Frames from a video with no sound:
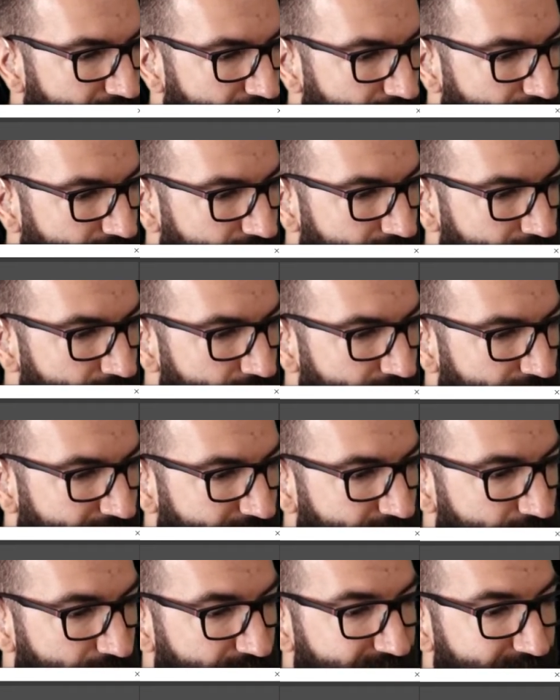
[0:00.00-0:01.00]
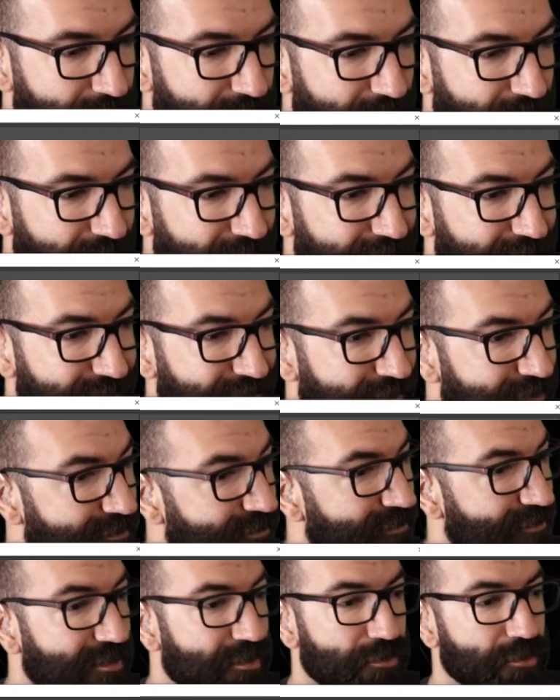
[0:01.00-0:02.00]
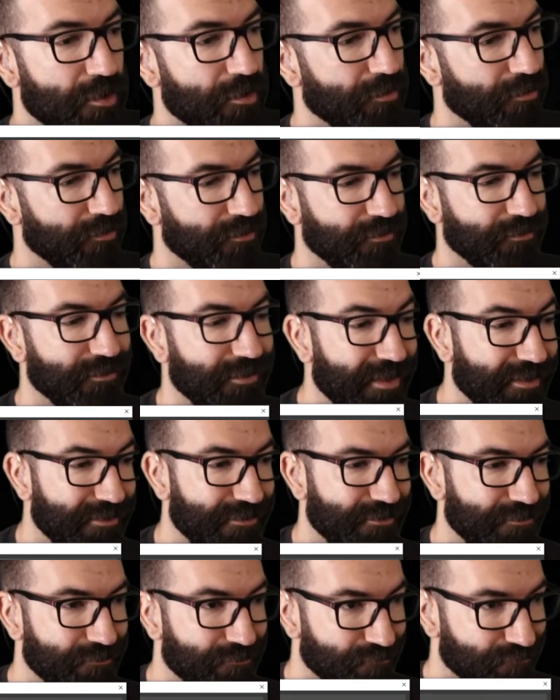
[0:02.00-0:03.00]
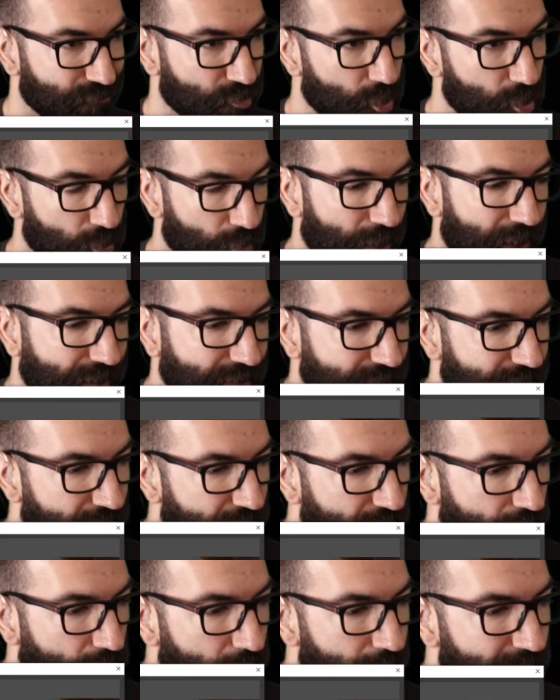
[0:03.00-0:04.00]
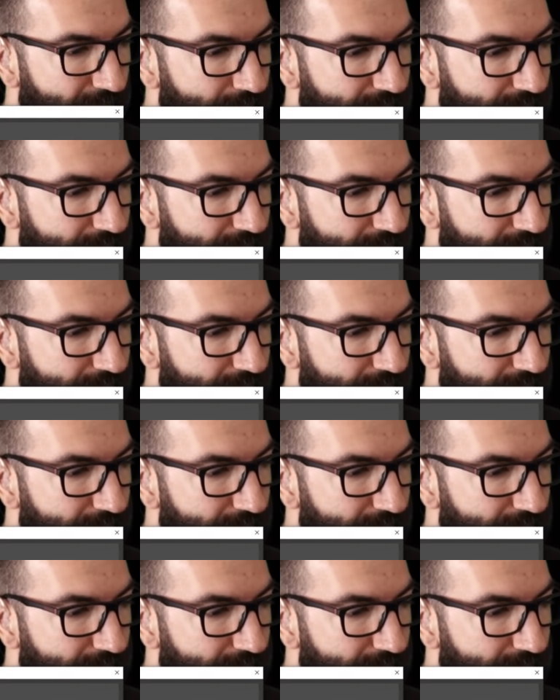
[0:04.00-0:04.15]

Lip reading: smoothness. So similarity is at 0. That's great. Maybe